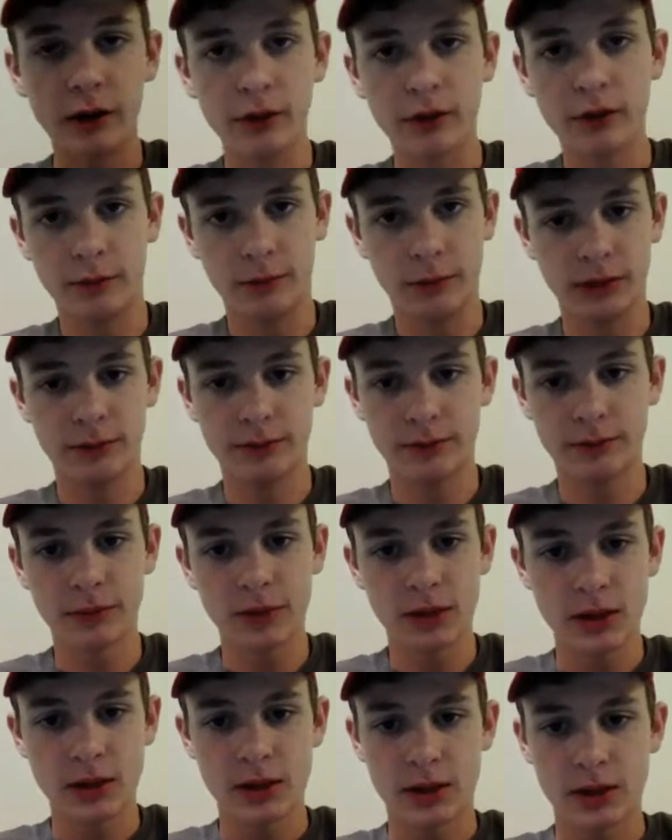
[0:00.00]
But
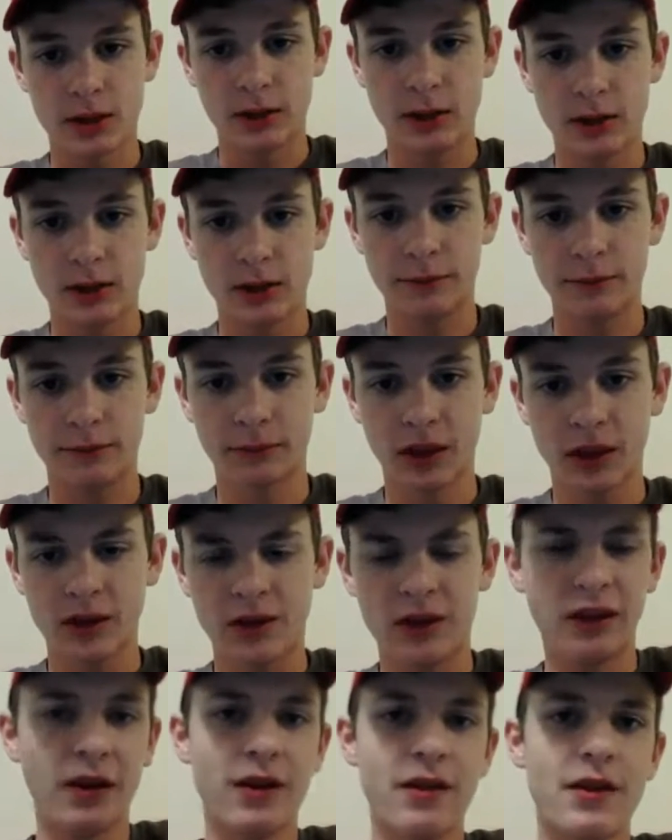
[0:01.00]
yeah,
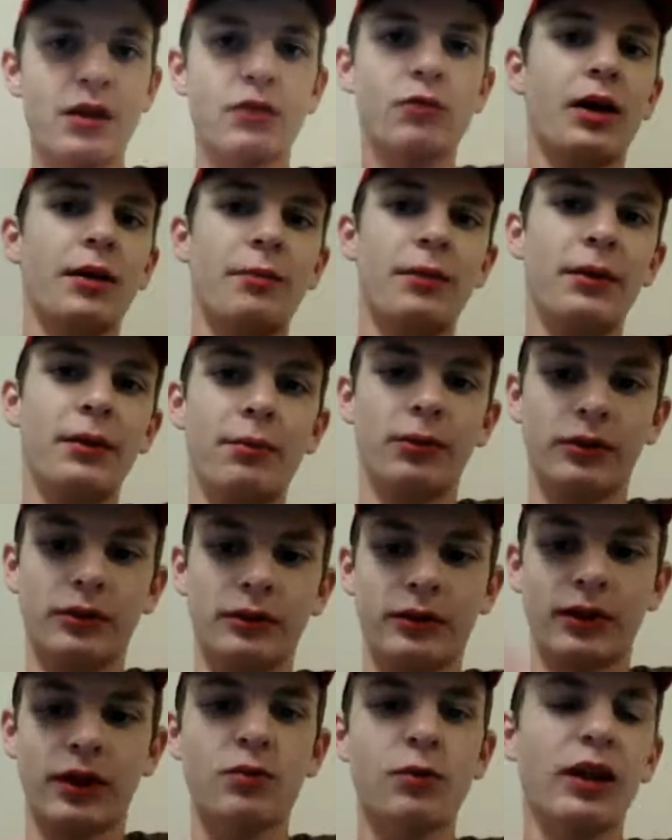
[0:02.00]
and that's
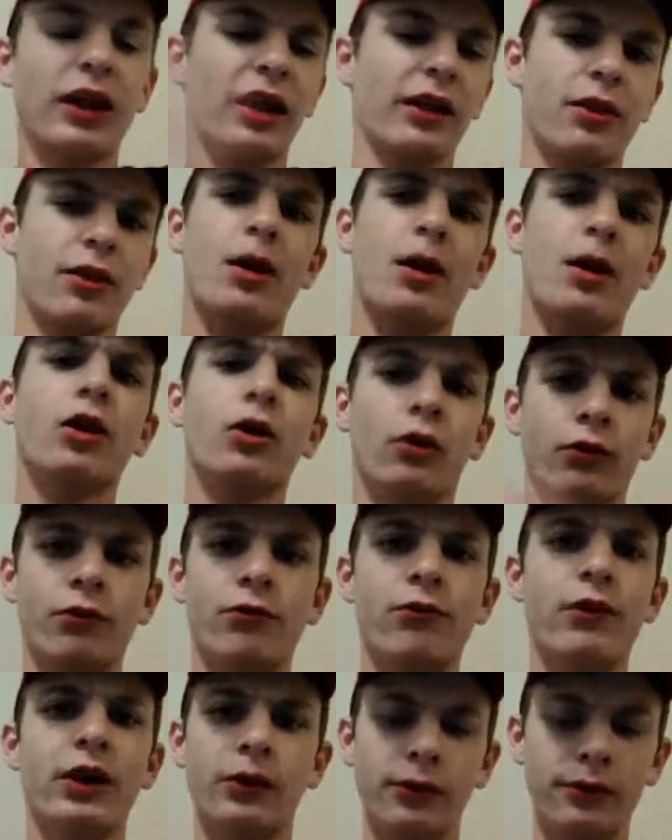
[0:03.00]
why like the Mongols
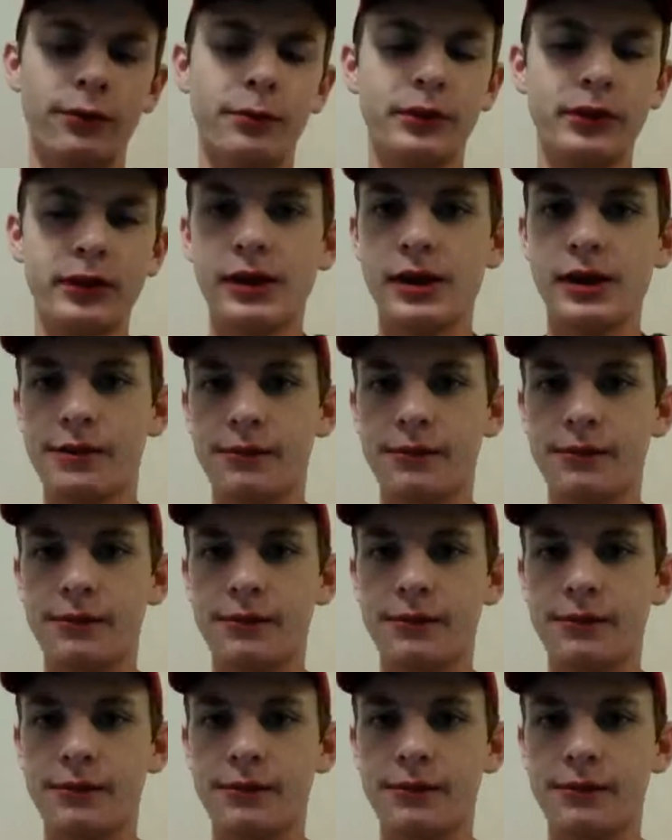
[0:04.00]
failed. But yeah.